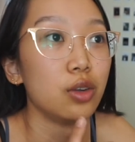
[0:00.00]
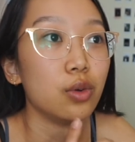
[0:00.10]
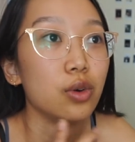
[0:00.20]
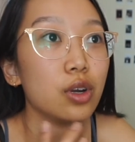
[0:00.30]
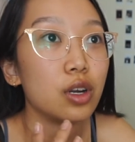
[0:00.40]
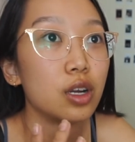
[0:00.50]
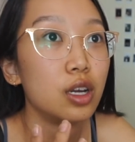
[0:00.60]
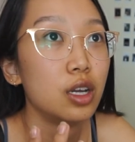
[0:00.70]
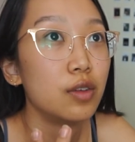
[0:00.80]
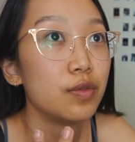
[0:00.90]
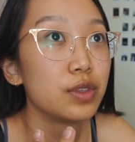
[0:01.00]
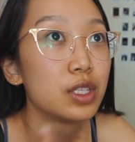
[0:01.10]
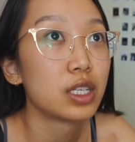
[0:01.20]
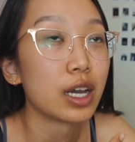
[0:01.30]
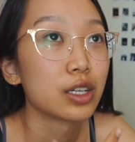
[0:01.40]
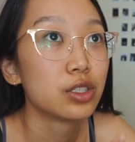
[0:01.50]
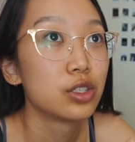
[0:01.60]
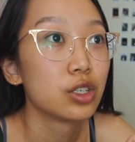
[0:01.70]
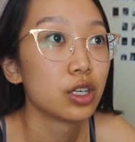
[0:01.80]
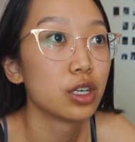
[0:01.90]
or
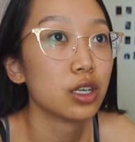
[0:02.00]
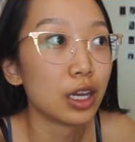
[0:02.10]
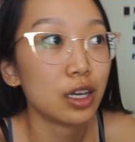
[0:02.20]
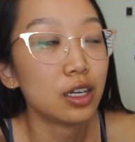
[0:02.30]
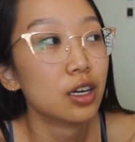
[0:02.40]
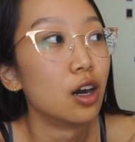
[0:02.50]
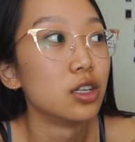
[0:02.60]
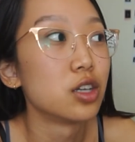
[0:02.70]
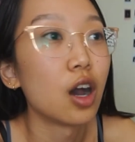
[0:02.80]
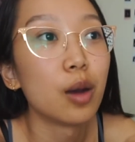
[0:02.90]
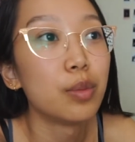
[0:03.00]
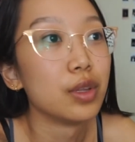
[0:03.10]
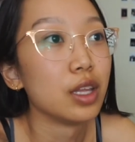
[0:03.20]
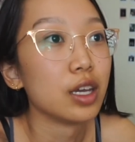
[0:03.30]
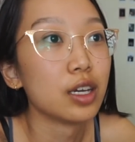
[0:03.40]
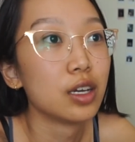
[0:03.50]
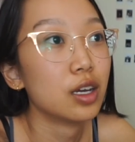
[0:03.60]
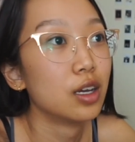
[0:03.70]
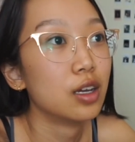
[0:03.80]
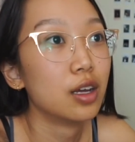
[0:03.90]
texture on top, and
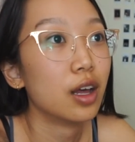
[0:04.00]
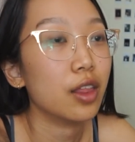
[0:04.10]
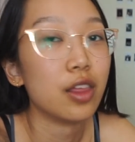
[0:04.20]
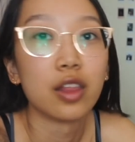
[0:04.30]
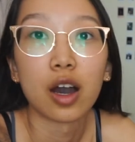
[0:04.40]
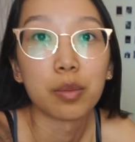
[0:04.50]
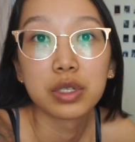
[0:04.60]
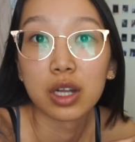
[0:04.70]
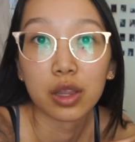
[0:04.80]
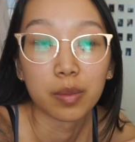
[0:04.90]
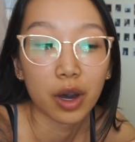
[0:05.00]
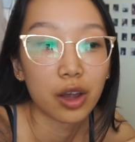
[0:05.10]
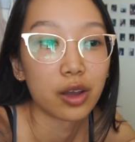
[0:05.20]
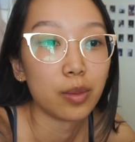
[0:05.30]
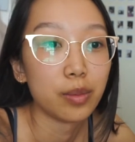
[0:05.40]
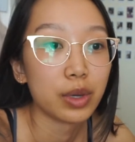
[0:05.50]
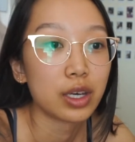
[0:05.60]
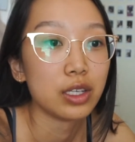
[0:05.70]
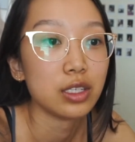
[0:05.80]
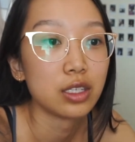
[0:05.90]
then the opposite on the bottom,
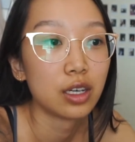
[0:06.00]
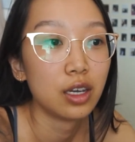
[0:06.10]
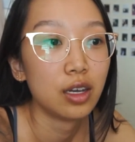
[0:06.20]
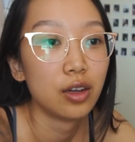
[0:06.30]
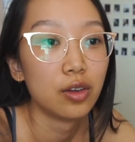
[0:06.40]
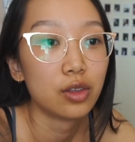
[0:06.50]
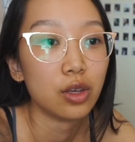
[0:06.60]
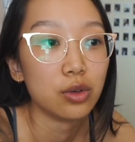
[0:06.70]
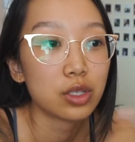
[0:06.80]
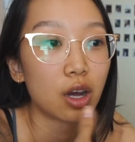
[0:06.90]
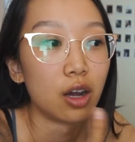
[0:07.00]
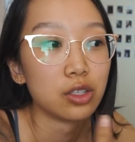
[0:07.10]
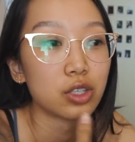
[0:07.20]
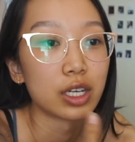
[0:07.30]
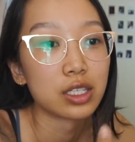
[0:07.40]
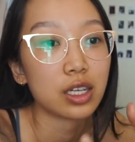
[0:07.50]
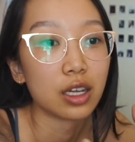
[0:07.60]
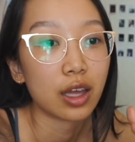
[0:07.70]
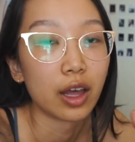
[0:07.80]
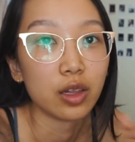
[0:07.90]
because those
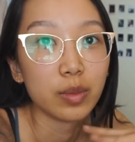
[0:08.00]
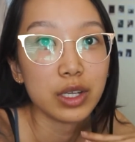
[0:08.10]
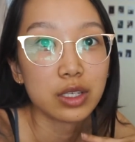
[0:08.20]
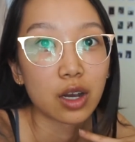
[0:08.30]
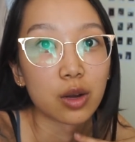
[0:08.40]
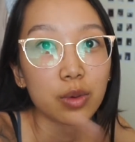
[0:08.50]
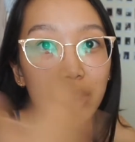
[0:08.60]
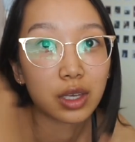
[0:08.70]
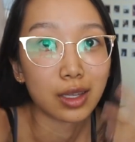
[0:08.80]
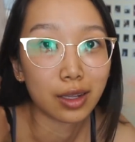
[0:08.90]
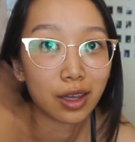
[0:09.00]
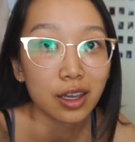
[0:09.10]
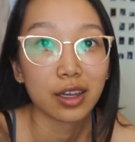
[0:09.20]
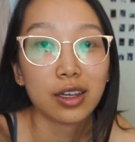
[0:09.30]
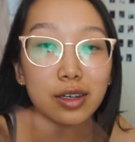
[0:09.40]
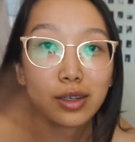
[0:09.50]
contrasting elements are within like